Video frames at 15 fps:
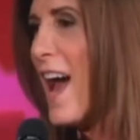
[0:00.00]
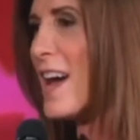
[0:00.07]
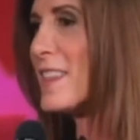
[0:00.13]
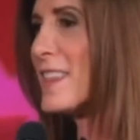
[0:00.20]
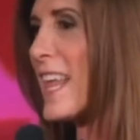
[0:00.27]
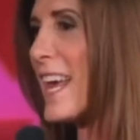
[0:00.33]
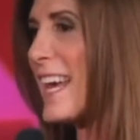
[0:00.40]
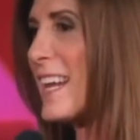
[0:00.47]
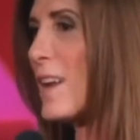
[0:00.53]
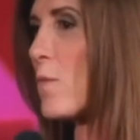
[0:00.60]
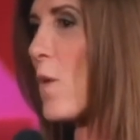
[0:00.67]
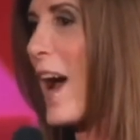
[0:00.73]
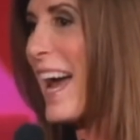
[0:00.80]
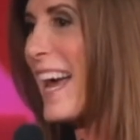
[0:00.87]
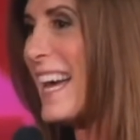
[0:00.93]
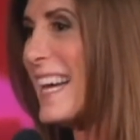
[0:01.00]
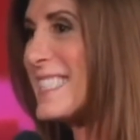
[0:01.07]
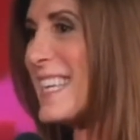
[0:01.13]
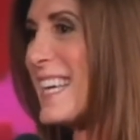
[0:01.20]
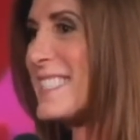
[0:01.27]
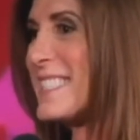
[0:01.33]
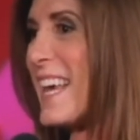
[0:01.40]
Late, right?
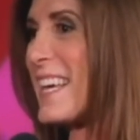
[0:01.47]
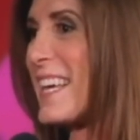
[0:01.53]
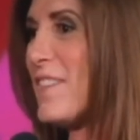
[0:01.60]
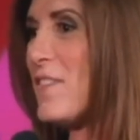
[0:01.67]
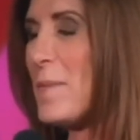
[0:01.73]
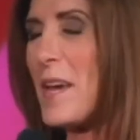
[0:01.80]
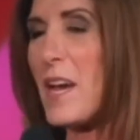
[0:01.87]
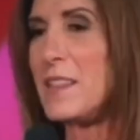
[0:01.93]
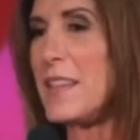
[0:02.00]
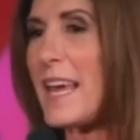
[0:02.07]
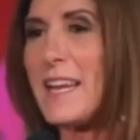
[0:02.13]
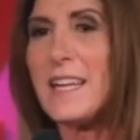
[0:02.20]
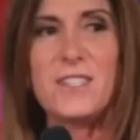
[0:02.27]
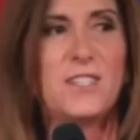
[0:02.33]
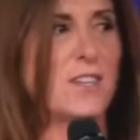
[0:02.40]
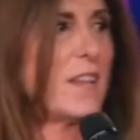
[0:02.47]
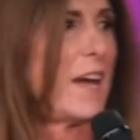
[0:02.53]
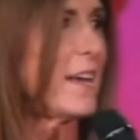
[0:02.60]
He's like giving me, Ladies, you like